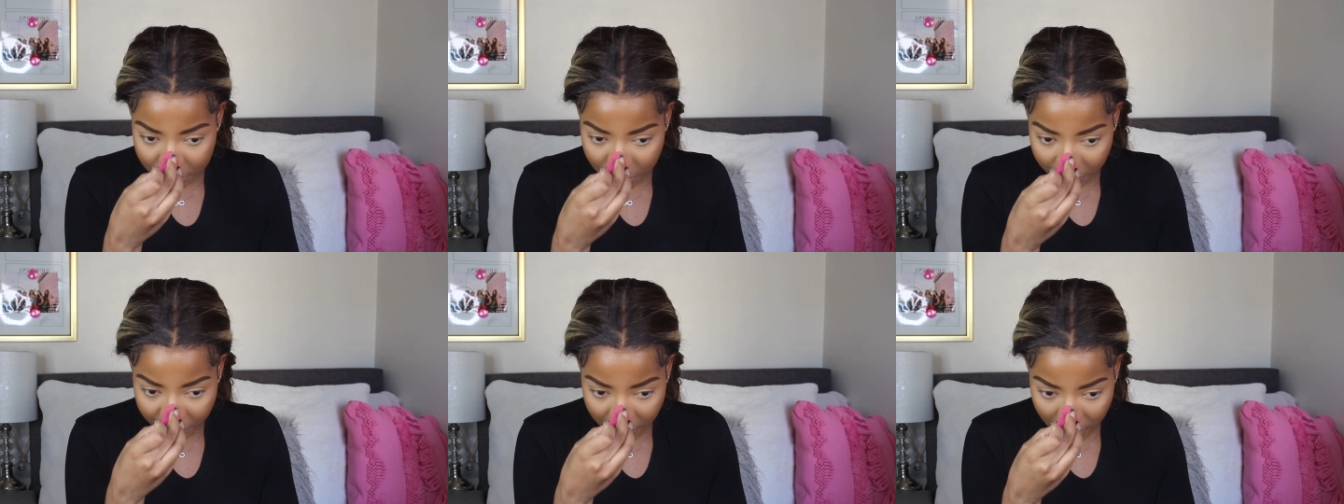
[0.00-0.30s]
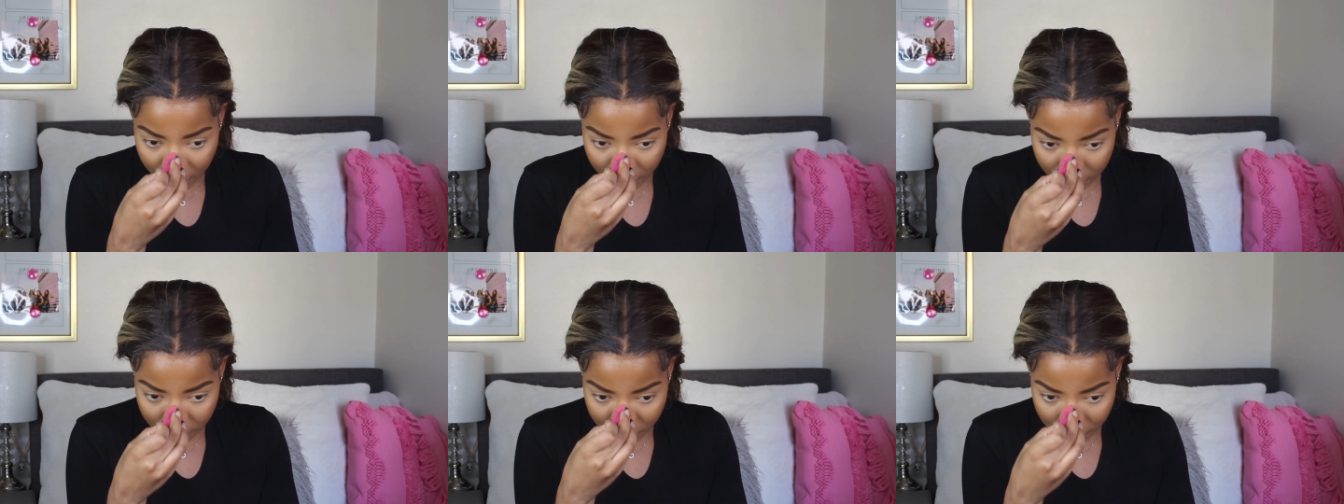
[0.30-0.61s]

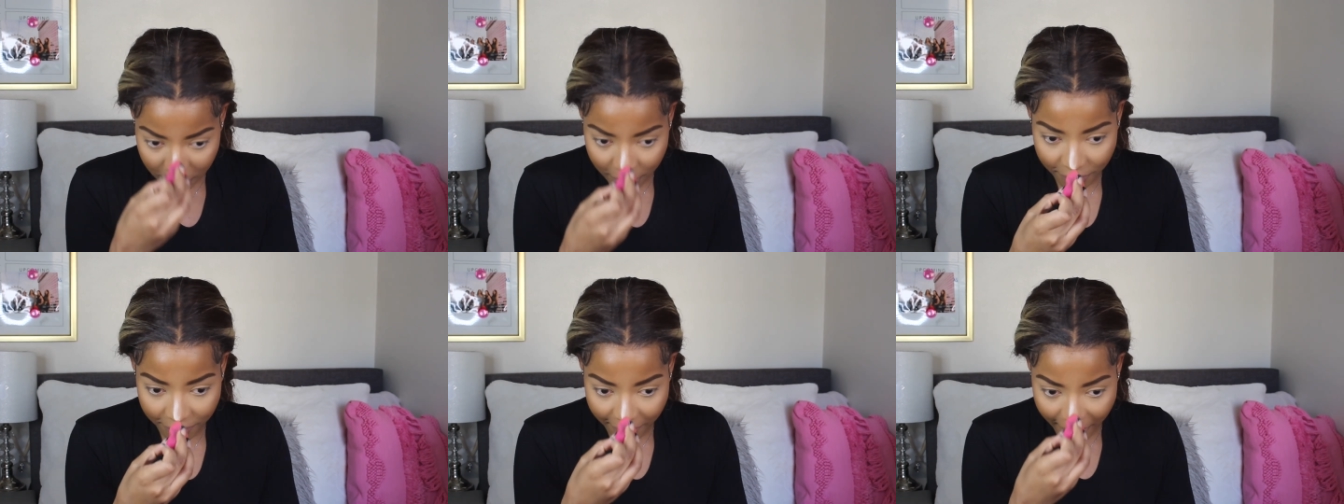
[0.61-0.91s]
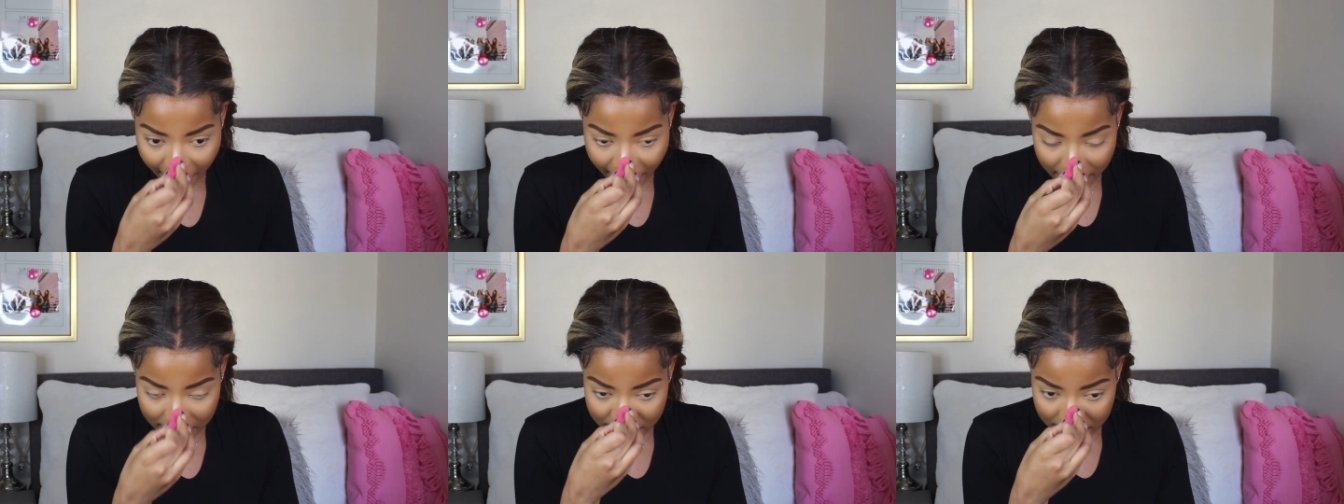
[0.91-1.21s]
moving on too
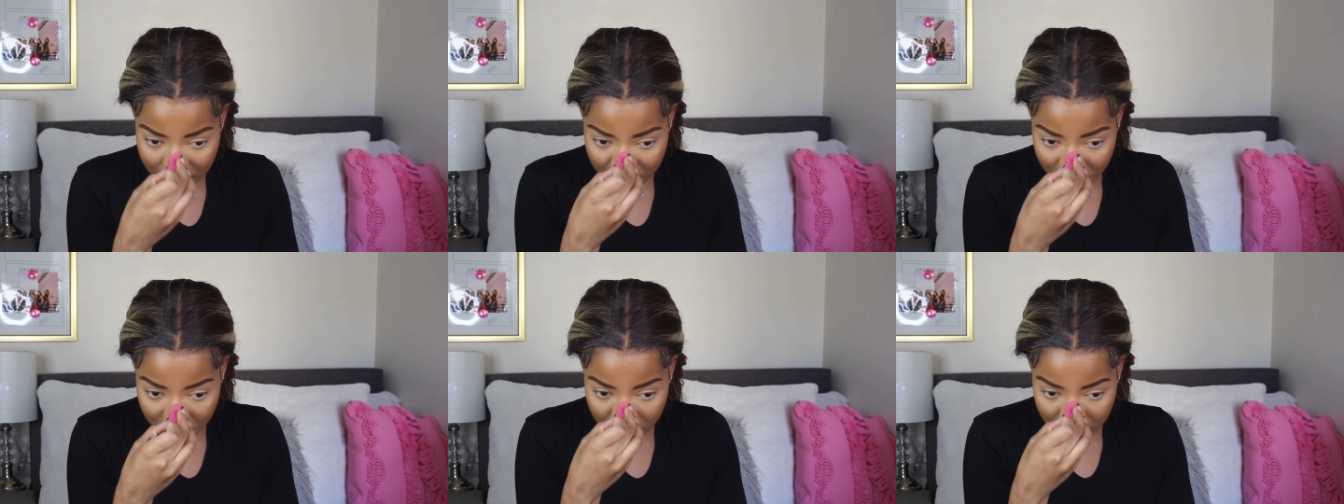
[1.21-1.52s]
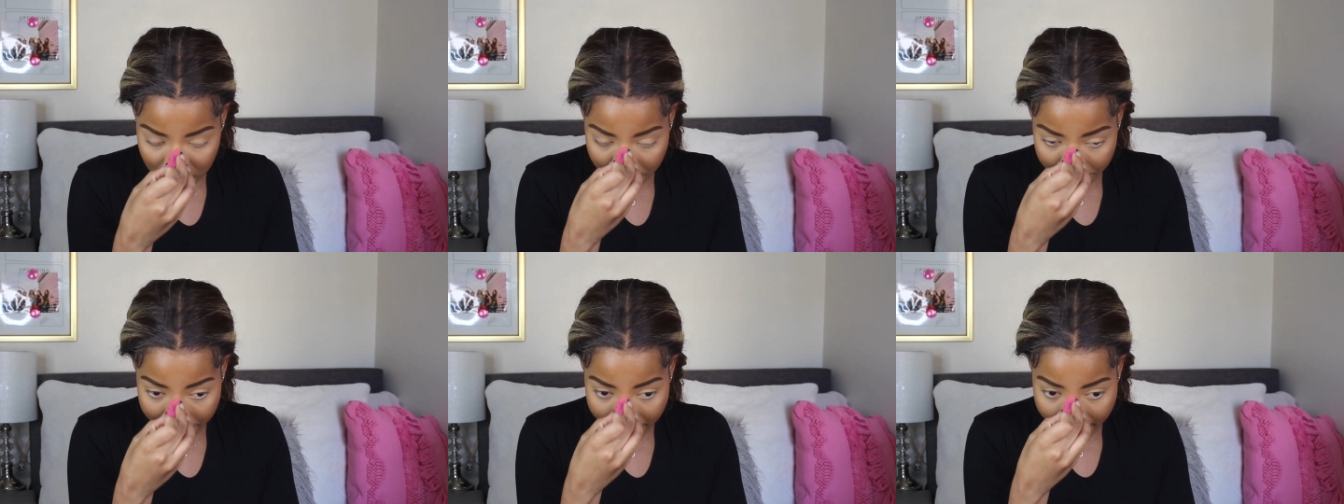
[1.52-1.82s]
fast it
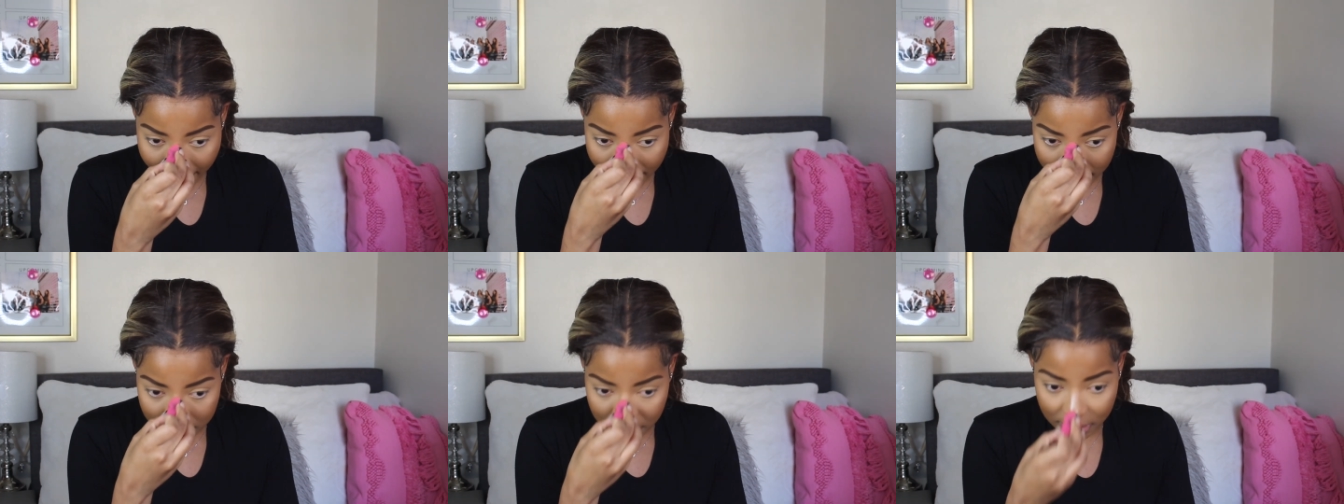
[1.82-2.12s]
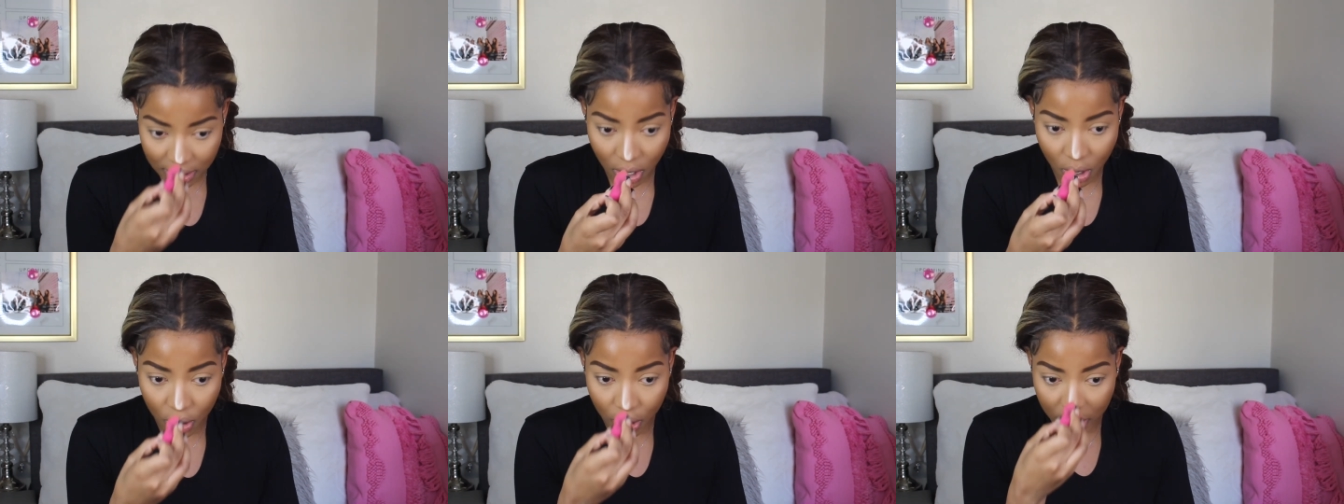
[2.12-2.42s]
just
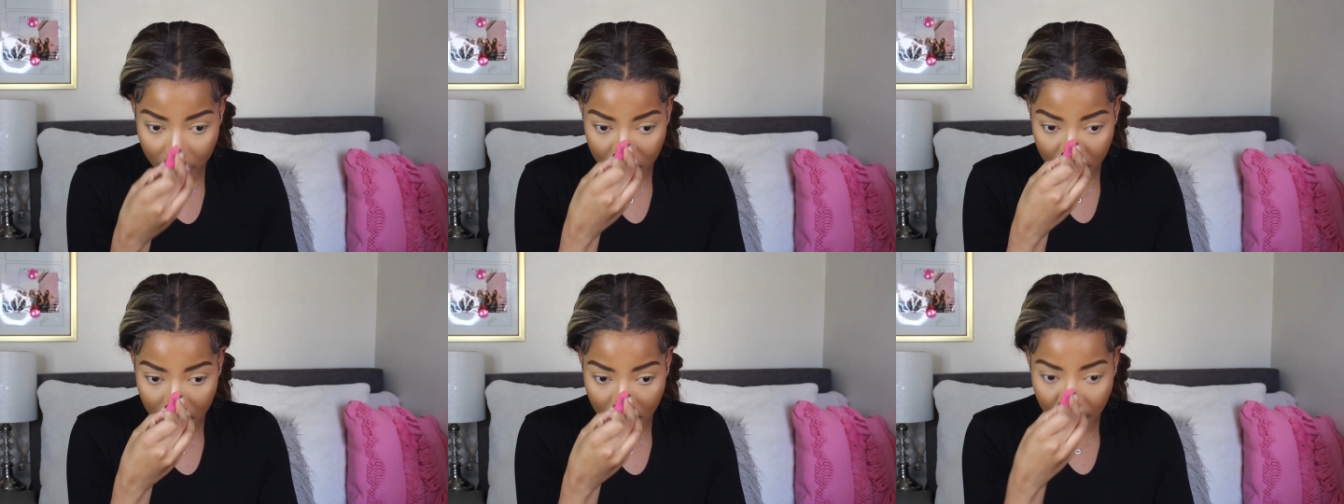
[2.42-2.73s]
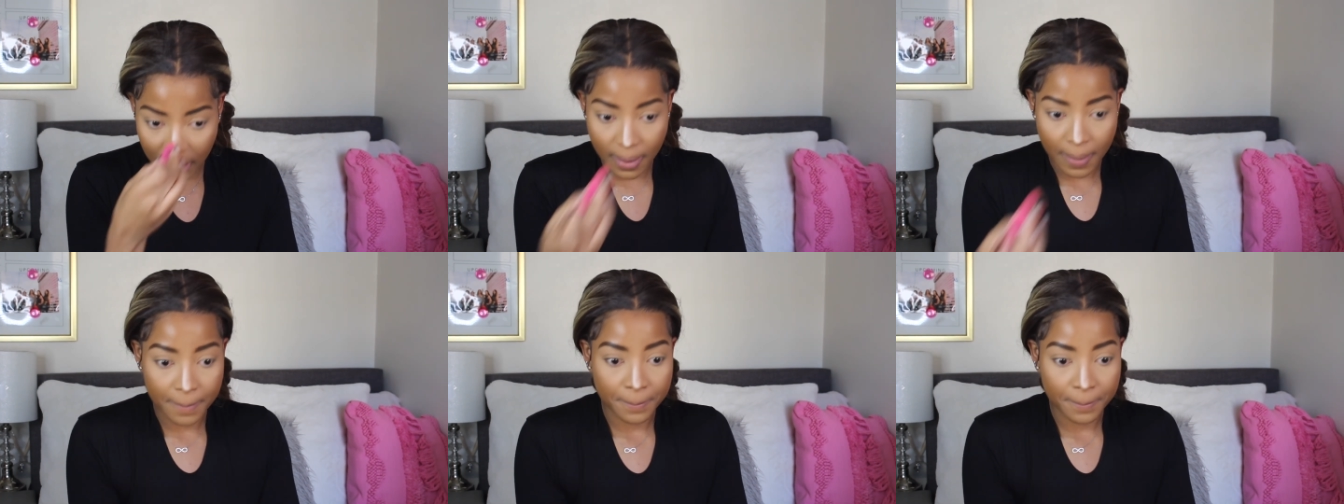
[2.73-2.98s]
depends on